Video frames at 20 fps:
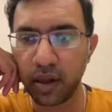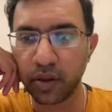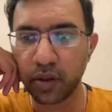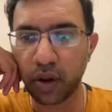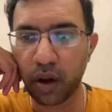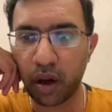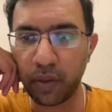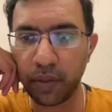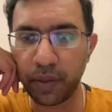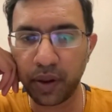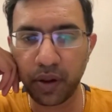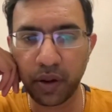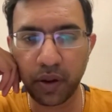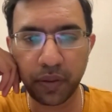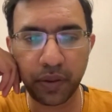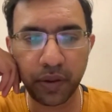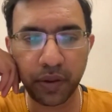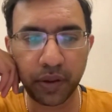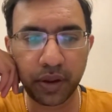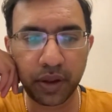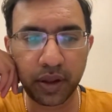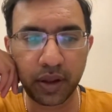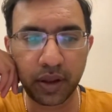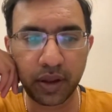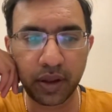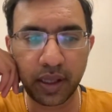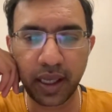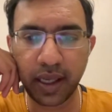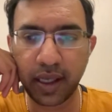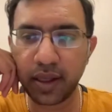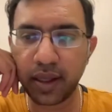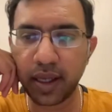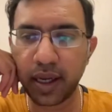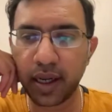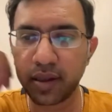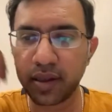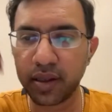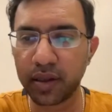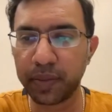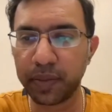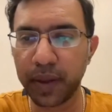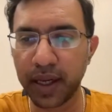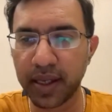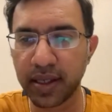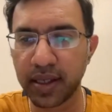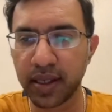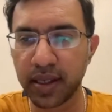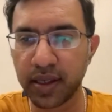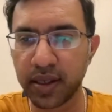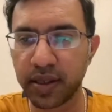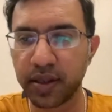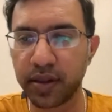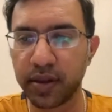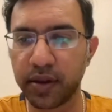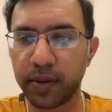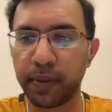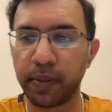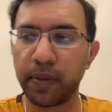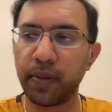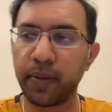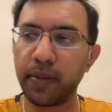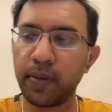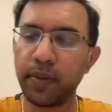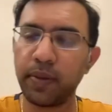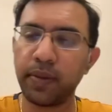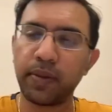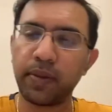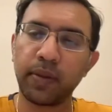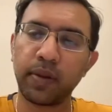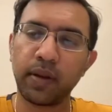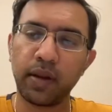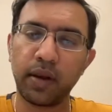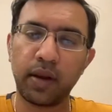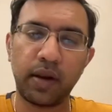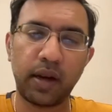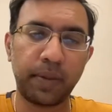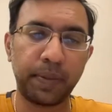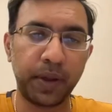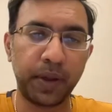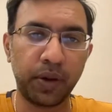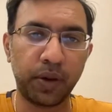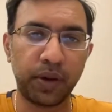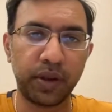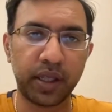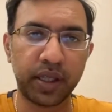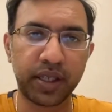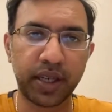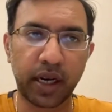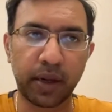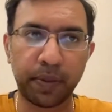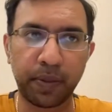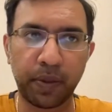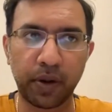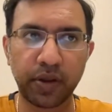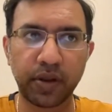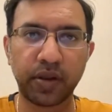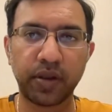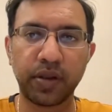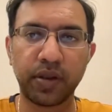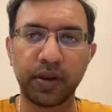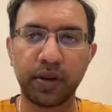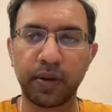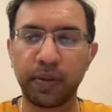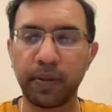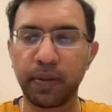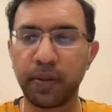So how many of you think that this makes sense? Let me know in the chat box.